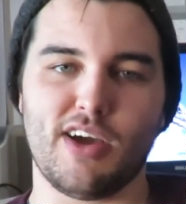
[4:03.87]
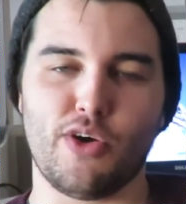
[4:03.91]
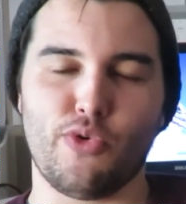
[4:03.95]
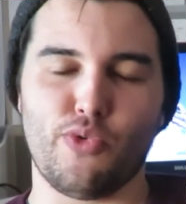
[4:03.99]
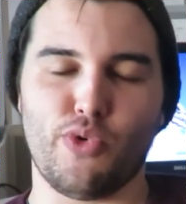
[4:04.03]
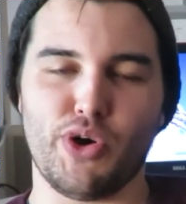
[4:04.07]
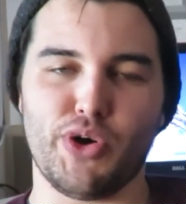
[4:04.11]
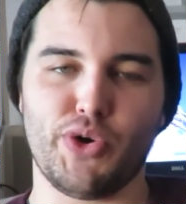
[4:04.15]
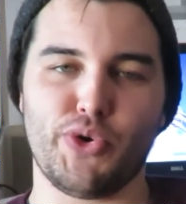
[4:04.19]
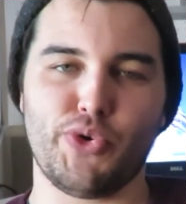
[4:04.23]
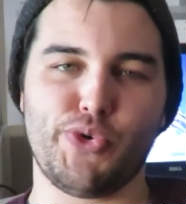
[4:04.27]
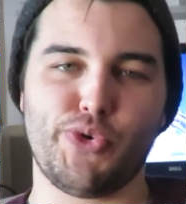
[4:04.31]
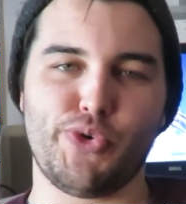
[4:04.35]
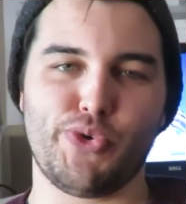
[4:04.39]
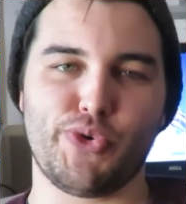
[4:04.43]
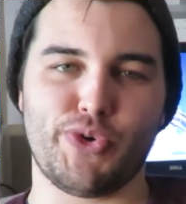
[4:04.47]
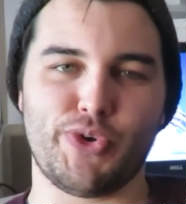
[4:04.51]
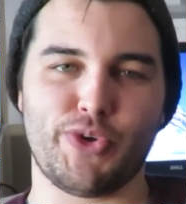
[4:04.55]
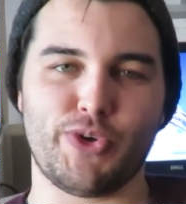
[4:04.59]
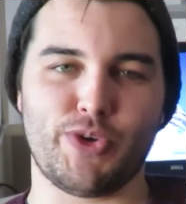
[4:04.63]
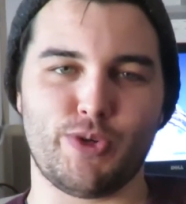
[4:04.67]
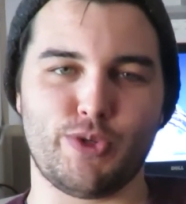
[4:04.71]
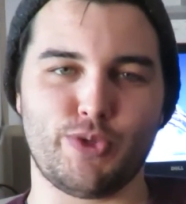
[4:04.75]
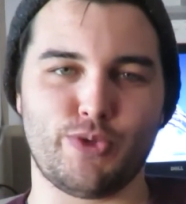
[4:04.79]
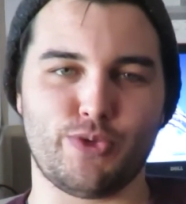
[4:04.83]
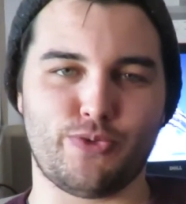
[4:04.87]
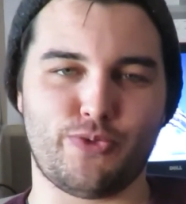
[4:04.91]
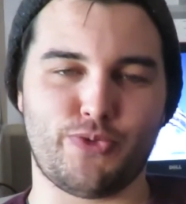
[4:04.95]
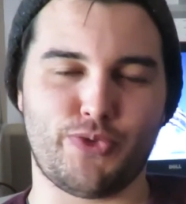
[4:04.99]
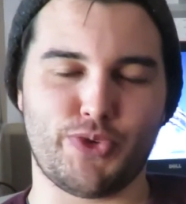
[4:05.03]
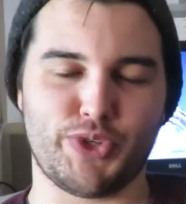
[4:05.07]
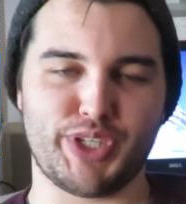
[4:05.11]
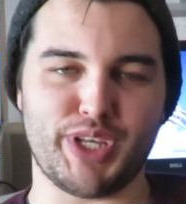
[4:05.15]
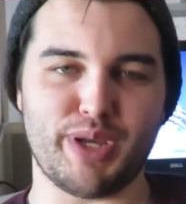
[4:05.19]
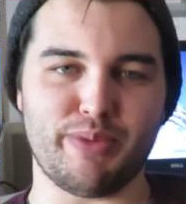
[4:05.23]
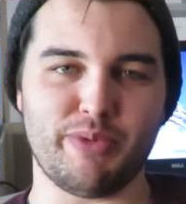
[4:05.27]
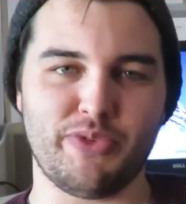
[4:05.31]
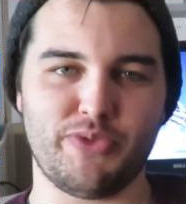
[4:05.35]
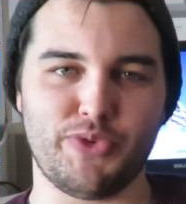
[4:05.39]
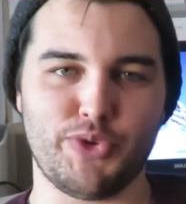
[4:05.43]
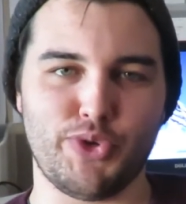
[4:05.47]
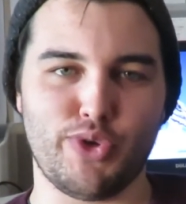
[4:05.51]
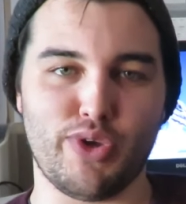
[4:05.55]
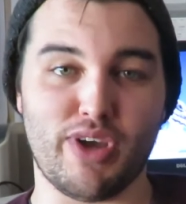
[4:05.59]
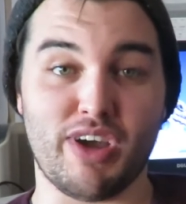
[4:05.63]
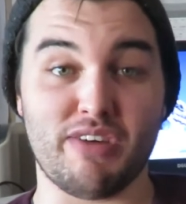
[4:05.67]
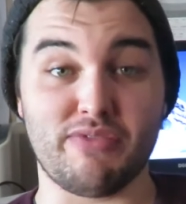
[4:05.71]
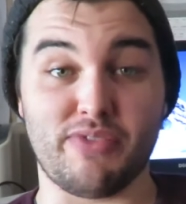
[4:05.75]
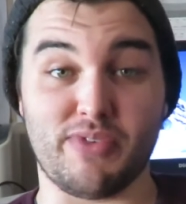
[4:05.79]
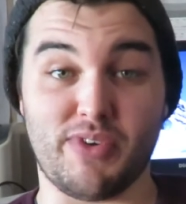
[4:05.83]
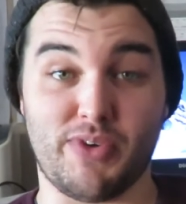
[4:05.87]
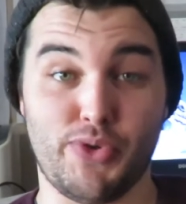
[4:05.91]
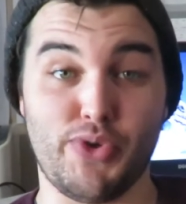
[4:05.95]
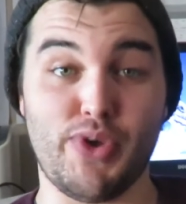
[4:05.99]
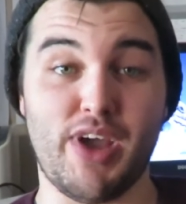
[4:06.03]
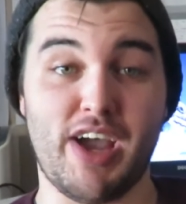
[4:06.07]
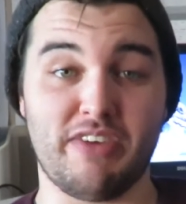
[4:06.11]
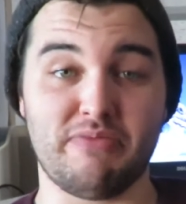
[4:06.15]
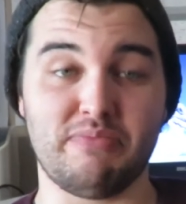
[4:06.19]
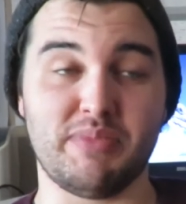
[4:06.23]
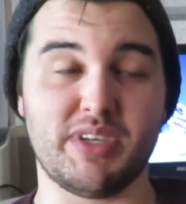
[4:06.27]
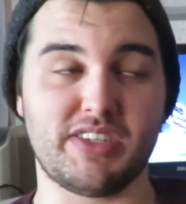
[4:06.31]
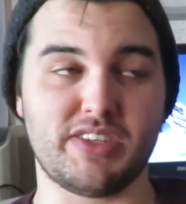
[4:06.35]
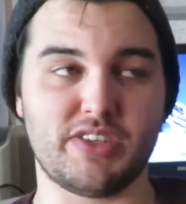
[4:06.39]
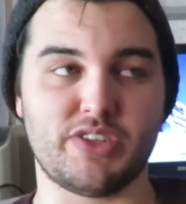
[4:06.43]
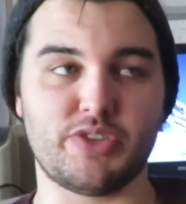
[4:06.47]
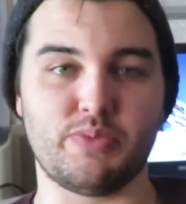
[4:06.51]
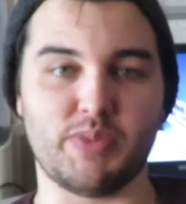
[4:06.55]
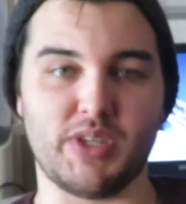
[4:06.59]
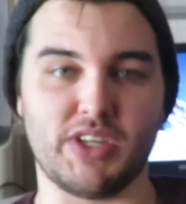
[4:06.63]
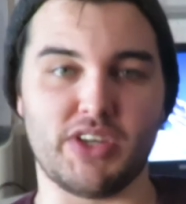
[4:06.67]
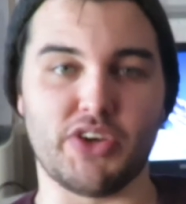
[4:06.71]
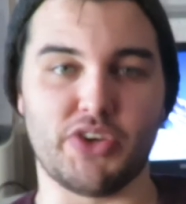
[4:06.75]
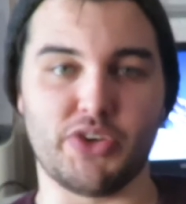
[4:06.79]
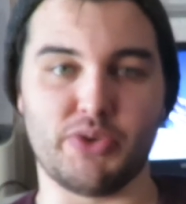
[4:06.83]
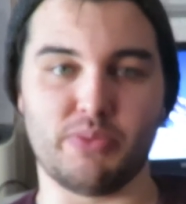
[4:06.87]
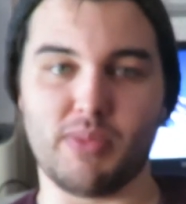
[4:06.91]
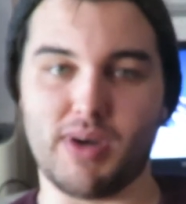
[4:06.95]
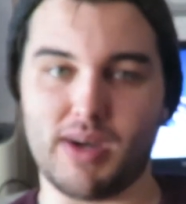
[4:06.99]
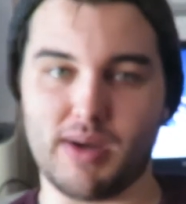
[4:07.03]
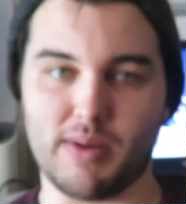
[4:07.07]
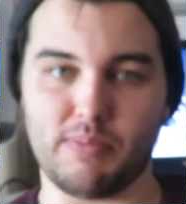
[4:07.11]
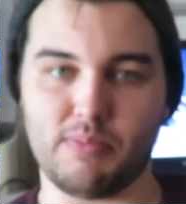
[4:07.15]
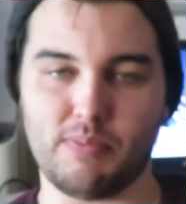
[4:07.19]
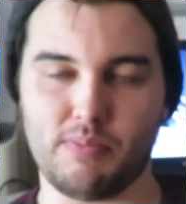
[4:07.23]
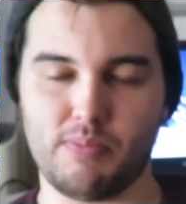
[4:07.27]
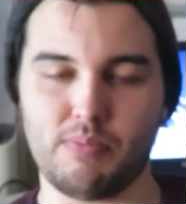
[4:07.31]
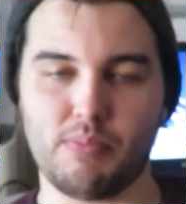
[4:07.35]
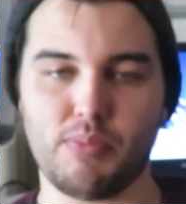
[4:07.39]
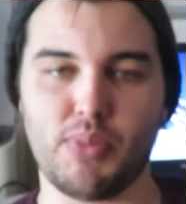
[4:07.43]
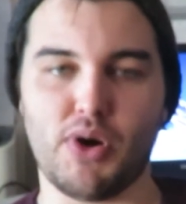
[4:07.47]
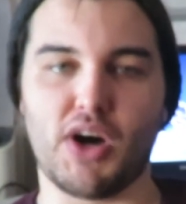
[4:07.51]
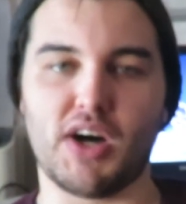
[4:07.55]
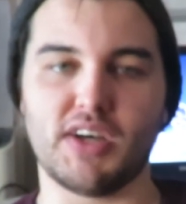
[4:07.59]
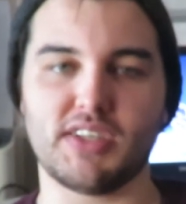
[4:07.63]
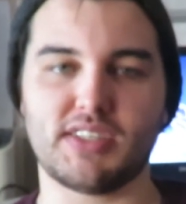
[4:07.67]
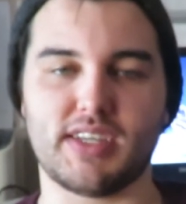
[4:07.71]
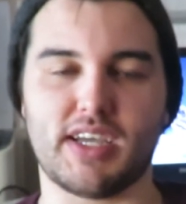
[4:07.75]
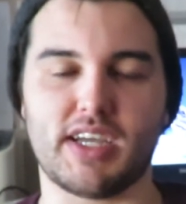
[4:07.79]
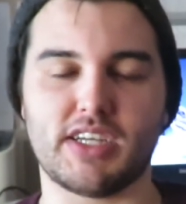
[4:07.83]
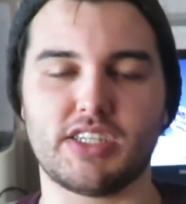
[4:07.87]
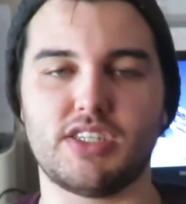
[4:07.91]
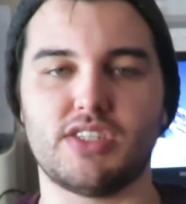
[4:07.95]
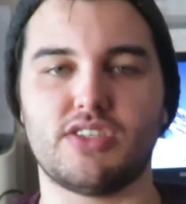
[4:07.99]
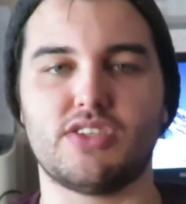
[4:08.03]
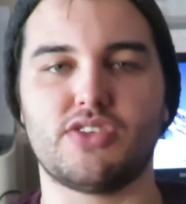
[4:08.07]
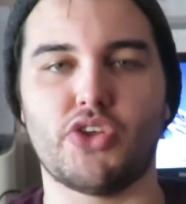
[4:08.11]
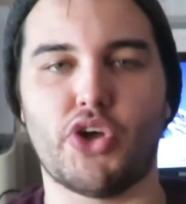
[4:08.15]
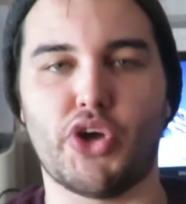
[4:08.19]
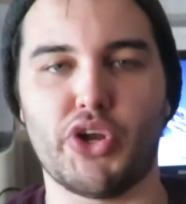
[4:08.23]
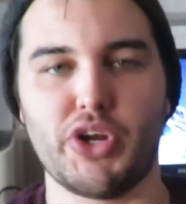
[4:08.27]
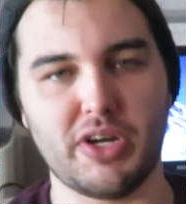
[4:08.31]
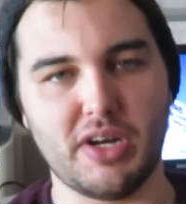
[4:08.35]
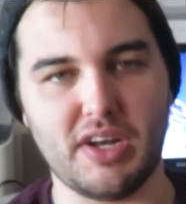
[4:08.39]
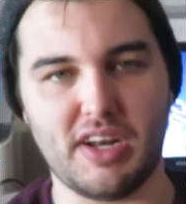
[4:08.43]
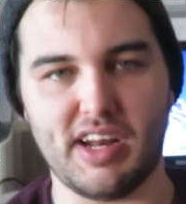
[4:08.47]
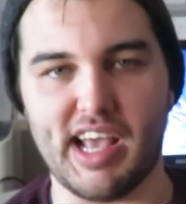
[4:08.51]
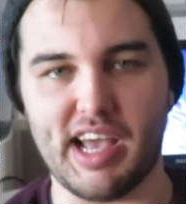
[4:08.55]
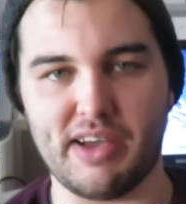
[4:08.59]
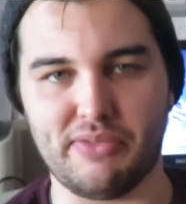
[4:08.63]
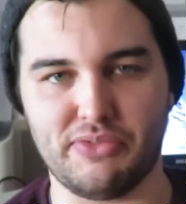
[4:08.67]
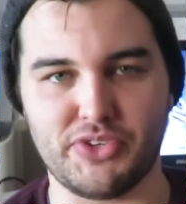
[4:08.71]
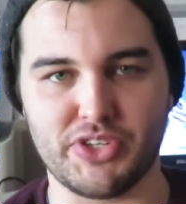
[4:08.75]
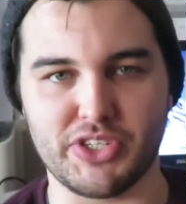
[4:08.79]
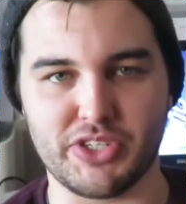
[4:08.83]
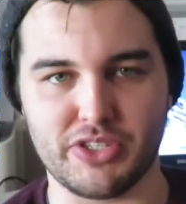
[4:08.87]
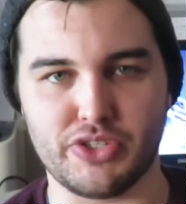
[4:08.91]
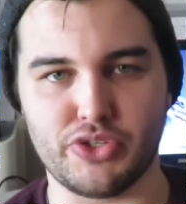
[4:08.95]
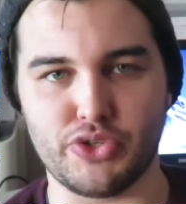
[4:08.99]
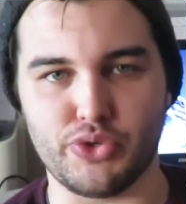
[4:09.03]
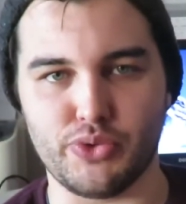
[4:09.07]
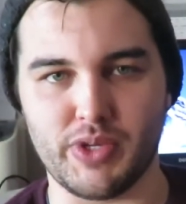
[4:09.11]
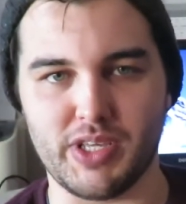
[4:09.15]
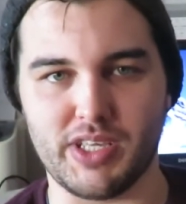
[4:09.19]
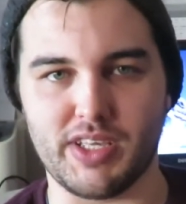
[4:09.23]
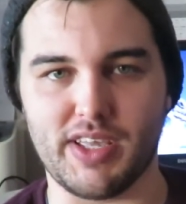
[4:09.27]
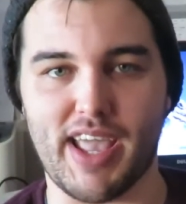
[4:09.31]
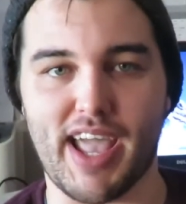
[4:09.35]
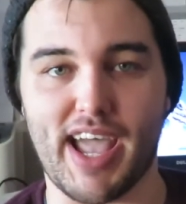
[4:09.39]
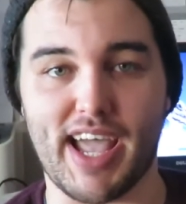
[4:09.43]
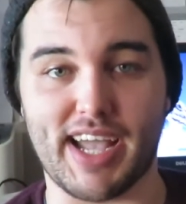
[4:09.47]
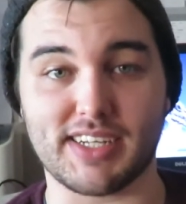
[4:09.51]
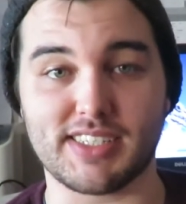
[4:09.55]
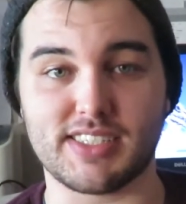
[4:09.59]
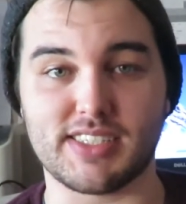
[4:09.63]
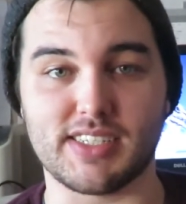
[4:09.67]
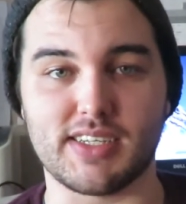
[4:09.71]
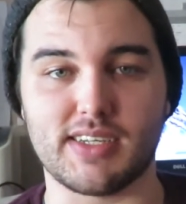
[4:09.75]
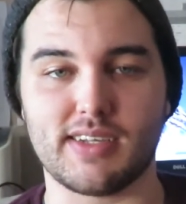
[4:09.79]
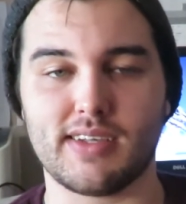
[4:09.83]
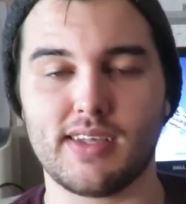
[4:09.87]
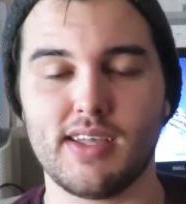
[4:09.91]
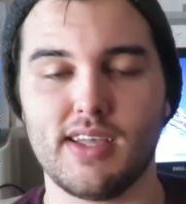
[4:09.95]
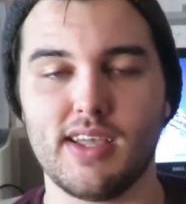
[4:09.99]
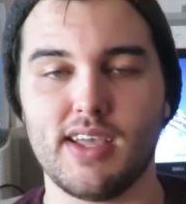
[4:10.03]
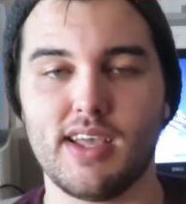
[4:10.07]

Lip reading: Well, for some of you who have messaged me know my past, I actually started it after doing acting.